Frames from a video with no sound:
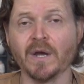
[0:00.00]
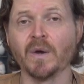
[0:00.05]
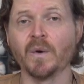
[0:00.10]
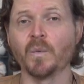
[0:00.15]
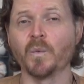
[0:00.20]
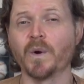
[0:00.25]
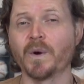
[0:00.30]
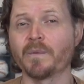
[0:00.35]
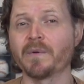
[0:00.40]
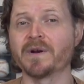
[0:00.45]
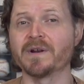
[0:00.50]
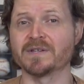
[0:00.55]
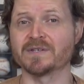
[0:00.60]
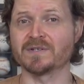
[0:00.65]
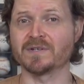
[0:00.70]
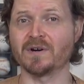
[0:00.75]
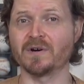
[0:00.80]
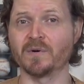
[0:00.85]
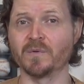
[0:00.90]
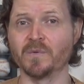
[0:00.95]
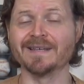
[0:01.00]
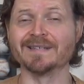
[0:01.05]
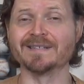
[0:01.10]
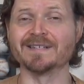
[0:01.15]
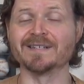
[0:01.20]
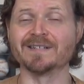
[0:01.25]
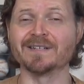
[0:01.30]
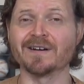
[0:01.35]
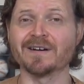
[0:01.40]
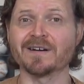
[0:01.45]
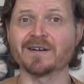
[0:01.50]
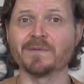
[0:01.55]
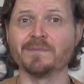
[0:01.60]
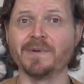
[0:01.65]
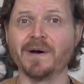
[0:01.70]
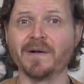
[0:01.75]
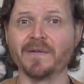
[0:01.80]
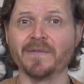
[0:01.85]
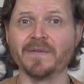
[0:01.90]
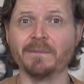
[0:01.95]
Where we're going to start is to talk
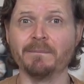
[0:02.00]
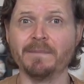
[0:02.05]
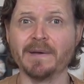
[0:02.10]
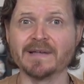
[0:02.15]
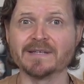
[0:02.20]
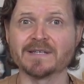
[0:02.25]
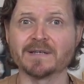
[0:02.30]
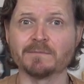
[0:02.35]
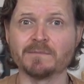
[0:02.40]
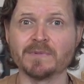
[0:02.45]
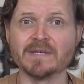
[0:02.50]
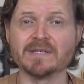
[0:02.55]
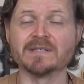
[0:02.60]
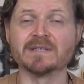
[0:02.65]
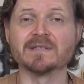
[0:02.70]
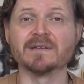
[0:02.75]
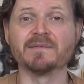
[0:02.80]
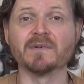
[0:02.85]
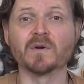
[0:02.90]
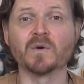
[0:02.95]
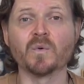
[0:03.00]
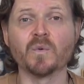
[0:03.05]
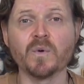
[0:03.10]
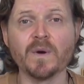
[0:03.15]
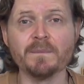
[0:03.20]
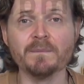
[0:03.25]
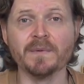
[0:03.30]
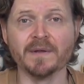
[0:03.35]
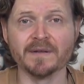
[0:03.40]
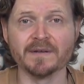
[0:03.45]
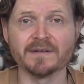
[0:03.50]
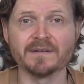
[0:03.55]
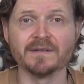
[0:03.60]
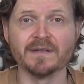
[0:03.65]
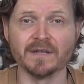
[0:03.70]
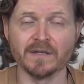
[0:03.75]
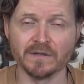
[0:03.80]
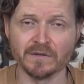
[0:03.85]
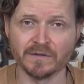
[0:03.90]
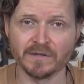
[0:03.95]
about the basic pieces of equipment
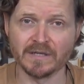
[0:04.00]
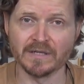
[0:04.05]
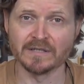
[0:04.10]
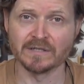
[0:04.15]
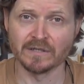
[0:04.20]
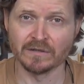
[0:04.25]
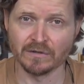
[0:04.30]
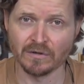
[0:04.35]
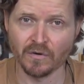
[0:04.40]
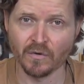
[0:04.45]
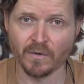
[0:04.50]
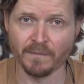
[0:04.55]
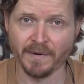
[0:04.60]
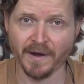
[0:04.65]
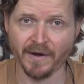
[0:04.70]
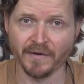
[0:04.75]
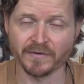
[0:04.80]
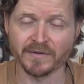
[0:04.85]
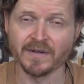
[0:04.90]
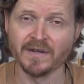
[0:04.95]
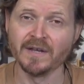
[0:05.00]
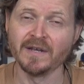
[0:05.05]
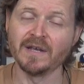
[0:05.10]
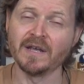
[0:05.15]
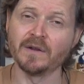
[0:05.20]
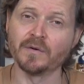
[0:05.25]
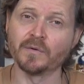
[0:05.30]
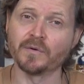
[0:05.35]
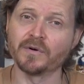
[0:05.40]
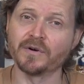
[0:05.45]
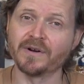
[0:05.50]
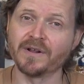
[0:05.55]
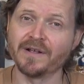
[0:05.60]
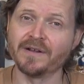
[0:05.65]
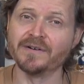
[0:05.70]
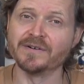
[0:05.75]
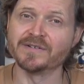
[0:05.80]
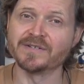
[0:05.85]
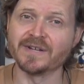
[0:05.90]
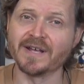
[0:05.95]
that you'll need to know about in order to
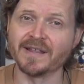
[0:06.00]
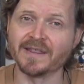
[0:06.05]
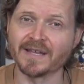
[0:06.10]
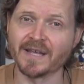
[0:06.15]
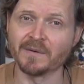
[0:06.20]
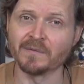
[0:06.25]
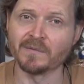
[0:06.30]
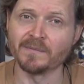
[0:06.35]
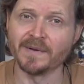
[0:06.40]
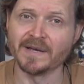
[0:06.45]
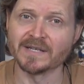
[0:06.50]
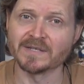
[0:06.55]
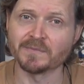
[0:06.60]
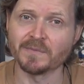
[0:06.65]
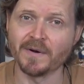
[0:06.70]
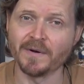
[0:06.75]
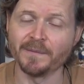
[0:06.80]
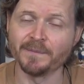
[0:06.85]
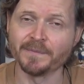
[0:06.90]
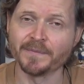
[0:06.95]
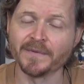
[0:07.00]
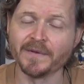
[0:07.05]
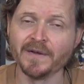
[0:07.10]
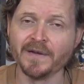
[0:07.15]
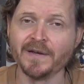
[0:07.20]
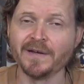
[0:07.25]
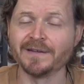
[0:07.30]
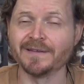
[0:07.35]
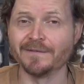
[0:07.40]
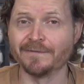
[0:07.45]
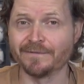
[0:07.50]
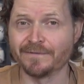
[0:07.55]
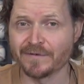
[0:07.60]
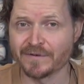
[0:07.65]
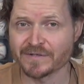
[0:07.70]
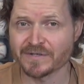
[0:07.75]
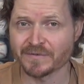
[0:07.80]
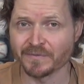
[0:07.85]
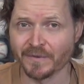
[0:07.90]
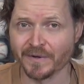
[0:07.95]
understand the game of baseball. The
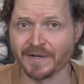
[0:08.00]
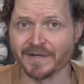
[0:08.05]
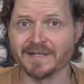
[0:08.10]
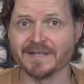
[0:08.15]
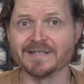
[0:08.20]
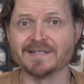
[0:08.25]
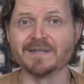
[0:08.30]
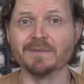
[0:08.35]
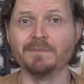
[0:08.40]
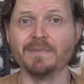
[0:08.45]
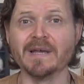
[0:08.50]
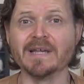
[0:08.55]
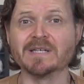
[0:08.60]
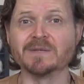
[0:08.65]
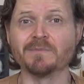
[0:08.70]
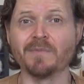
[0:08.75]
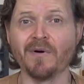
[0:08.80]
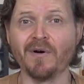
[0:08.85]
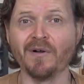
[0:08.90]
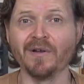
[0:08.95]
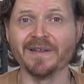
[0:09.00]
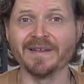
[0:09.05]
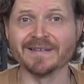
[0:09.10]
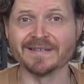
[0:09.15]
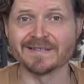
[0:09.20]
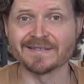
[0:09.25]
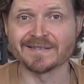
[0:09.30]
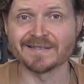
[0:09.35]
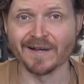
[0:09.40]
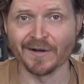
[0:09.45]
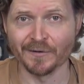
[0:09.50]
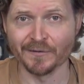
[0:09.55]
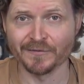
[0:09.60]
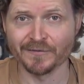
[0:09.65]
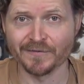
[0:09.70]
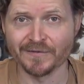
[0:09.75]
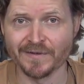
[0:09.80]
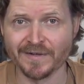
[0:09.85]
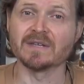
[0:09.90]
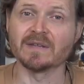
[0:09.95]
first one is the baseball
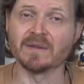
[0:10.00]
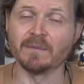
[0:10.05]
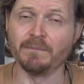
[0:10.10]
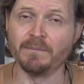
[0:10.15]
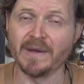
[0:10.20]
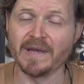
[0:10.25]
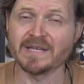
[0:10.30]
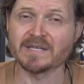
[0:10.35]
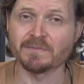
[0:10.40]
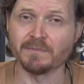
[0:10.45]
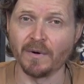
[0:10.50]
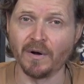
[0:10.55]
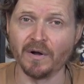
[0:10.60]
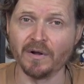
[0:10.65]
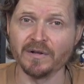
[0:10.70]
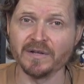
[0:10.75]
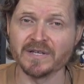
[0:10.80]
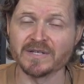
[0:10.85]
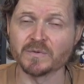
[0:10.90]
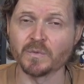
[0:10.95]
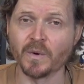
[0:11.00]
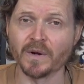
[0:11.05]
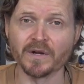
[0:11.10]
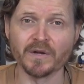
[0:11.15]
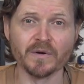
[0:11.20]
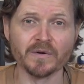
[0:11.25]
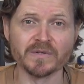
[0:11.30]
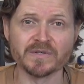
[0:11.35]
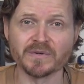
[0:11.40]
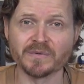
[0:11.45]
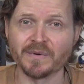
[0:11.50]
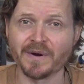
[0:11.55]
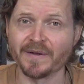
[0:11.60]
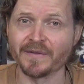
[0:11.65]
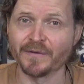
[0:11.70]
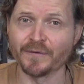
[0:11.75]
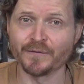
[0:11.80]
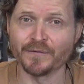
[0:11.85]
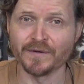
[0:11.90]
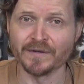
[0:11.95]
itself. The baseball is what goes around
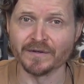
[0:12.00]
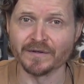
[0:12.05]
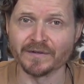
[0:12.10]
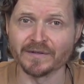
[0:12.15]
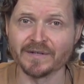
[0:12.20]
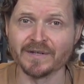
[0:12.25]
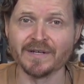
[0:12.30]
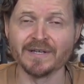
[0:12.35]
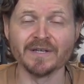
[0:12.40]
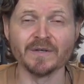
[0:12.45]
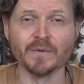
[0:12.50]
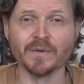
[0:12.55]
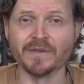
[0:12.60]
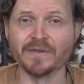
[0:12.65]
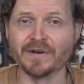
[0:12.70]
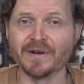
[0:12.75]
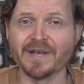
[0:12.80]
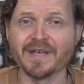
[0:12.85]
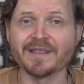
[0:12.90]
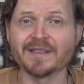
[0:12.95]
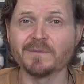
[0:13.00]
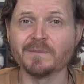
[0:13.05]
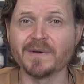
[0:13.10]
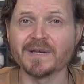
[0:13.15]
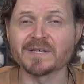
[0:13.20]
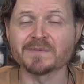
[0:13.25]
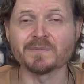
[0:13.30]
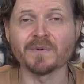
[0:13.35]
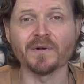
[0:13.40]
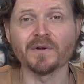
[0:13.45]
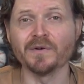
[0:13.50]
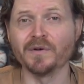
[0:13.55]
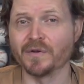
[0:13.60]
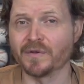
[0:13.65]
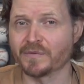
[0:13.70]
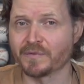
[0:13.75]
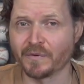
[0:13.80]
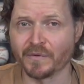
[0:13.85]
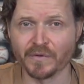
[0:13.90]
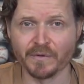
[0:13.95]
the field. You either hit the baseball or you
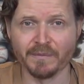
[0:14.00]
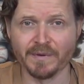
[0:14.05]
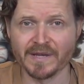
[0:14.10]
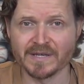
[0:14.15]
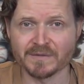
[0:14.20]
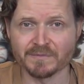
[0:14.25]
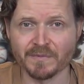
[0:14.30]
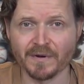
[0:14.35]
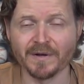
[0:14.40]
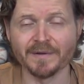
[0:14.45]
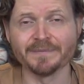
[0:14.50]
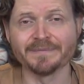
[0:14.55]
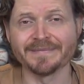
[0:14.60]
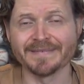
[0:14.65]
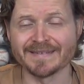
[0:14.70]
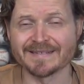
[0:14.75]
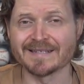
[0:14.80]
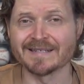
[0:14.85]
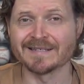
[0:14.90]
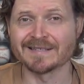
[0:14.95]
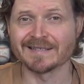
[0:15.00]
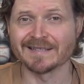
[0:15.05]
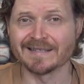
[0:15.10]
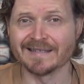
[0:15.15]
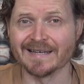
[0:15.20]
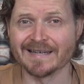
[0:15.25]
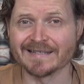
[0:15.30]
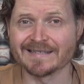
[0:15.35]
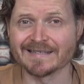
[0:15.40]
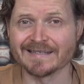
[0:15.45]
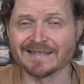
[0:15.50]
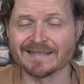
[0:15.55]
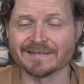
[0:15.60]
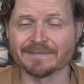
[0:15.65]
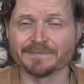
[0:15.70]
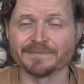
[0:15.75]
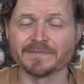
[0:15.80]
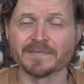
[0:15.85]
throw the baseball. Essentially, that's it.